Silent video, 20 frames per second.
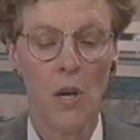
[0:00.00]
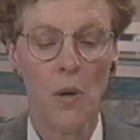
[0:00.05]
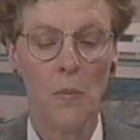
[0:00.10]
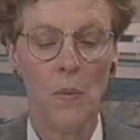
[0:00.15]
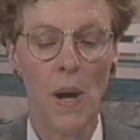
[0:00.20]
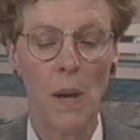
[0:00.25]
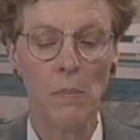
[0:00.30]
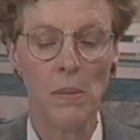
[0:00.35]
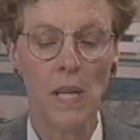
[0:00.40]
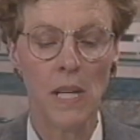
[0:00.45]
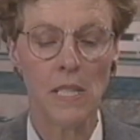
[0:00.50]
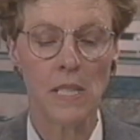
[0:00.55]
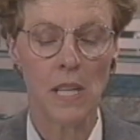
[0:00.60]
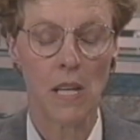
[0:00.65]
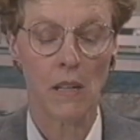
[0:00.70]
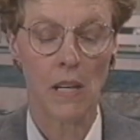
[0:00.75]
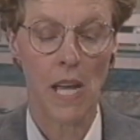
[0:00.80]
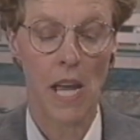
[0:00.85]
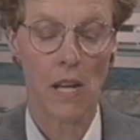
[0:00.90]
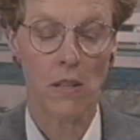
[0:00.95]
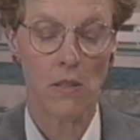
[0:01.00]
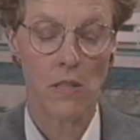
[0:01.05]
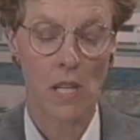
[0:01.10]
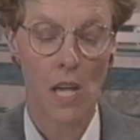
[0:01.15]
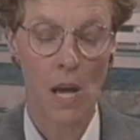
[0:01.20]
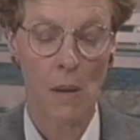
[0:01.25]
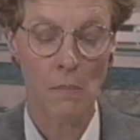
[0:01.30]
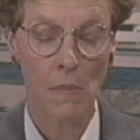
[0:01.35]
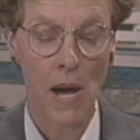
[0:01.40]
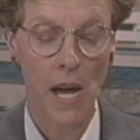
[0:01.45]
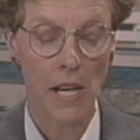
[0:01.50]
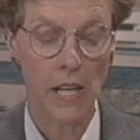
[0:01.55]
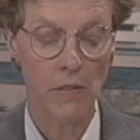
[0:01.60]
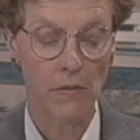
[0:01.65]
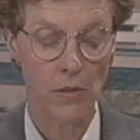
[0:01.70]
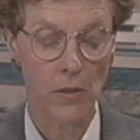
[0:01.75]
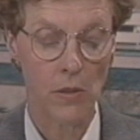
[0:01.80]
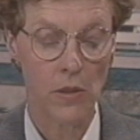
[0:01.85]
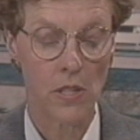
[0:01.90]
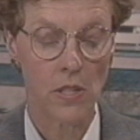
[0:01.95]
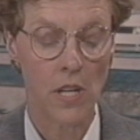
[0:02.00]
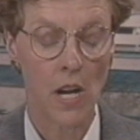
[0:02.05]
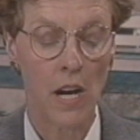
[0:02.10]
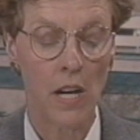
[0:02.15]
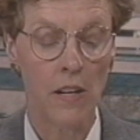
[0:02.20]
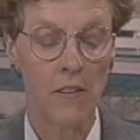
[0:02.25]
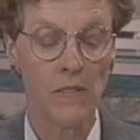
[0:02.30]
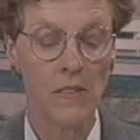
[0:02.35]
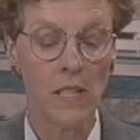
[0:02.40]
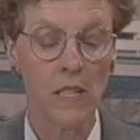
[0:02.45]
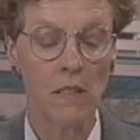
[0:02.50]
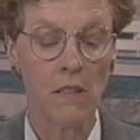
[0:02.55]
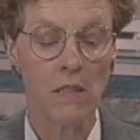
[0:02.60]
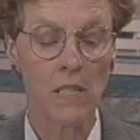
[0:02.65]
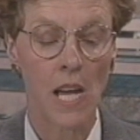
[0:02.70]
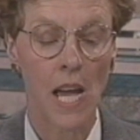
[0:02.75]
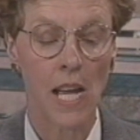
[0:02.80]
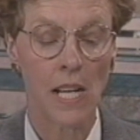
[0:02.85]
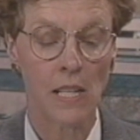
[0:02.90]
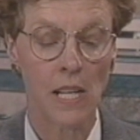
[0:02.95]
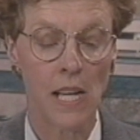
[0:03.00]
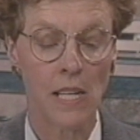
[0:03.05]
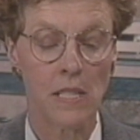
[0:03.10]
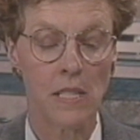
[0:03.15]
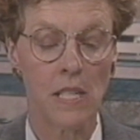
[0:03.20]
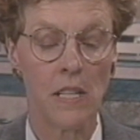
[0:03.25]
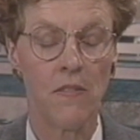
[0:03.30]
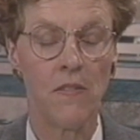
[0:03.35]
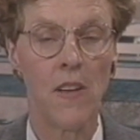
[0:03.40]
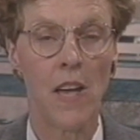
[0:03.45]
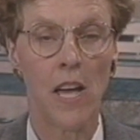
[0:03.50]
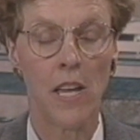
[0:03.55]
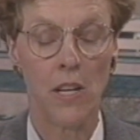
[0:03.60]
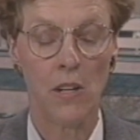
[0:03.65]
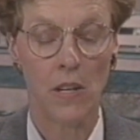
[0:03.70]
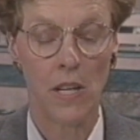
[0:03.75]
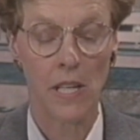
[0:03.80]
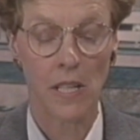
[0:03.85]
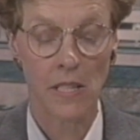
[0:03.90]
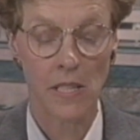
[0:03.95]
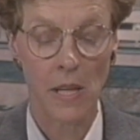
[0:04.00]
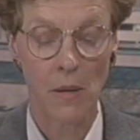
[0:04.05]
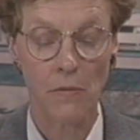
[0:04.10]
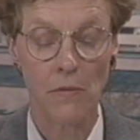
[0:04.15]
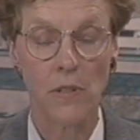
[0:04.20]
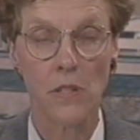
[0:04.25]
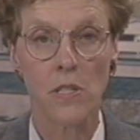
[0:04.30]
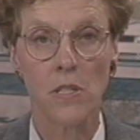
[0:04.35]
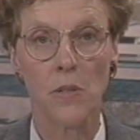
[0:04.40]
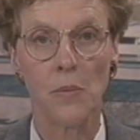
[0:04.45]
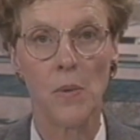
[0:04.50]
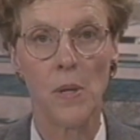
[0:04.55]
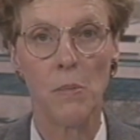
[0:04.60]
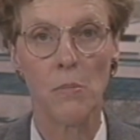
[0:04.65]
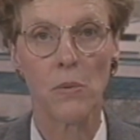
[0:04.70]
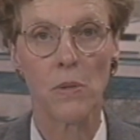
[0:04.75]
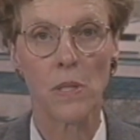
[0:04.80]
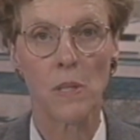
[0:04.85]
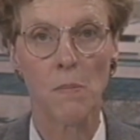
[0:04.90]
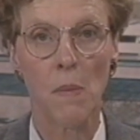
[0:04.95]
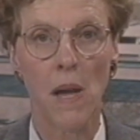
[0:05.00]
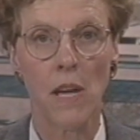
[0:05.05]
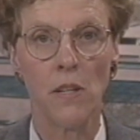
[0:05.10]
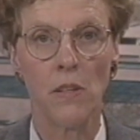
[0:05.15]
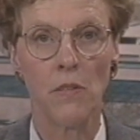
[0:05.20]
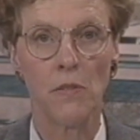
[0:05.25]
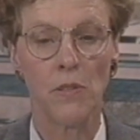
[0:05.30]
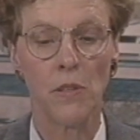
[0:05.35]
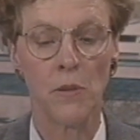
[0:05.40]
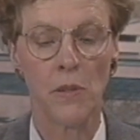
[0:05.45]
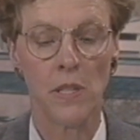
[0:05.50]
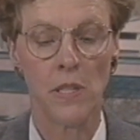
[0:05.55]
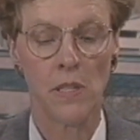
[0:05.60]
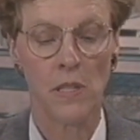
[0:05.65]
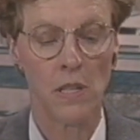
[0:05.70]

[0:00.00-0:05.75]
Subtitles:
Red blood cell counts on body fluids are of little diagnostic value except for cerebral spinal fluids.